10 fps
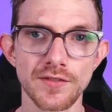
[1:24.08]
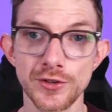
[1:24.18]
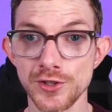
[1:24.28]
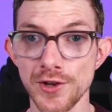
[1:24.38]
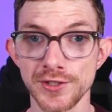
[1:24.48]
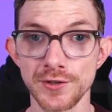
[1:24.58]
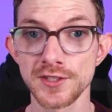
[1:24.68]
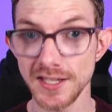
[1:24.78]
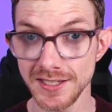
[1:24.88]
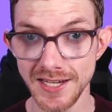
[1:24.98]
There's also
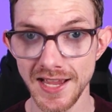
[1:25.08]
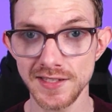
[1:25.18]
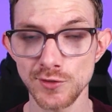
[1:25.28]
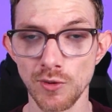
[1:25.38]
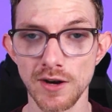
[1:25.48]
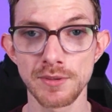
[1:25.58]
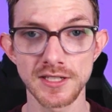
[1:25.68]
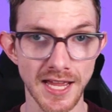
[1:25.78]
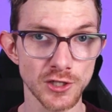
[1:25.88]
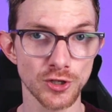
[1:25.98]
skin tests where
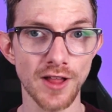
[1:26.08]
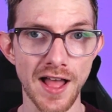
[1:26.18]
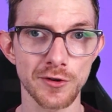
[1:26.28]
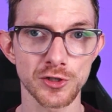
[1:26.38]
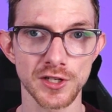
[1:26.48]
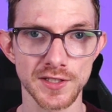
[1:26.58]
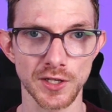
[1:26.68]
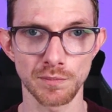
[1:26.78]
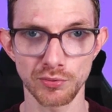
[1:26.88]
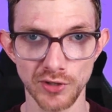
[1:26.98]
potential allergens
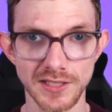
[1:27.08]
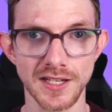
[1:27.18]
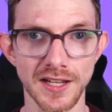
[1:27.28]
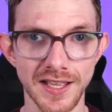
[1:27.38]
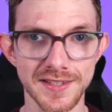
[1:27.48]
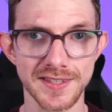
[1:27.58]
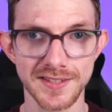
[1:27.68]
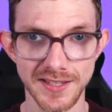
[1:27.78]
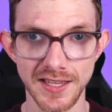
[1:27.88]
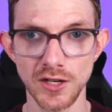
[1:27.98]
are pricked against the
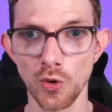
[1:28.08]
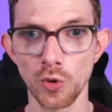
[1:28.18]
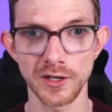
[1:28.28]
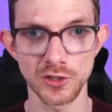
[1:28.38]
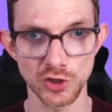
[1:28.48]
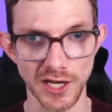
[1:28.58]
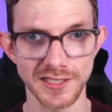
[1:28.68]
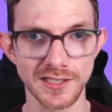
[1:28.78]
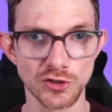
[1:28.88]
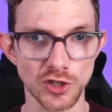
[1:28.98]
skin or
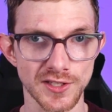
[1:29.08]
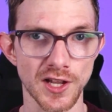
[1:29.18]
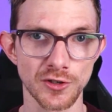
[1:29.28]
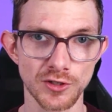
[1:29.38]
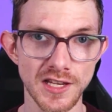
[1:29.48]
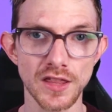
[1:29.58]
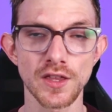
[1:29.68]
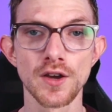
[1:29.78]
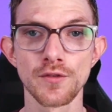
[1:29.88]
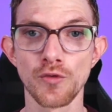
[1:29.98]
injected just
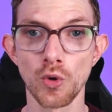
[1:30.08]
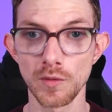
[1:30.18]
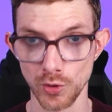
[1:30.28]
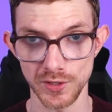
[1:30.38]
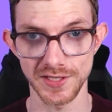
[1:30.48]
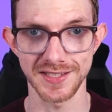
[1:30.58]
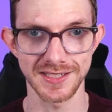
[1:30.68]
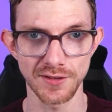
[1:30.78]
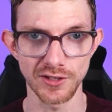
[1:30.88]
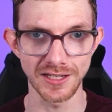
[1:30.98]
underneath for more
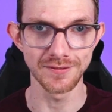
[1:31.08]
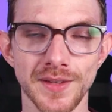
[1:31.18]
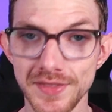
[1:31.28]
sensitivity.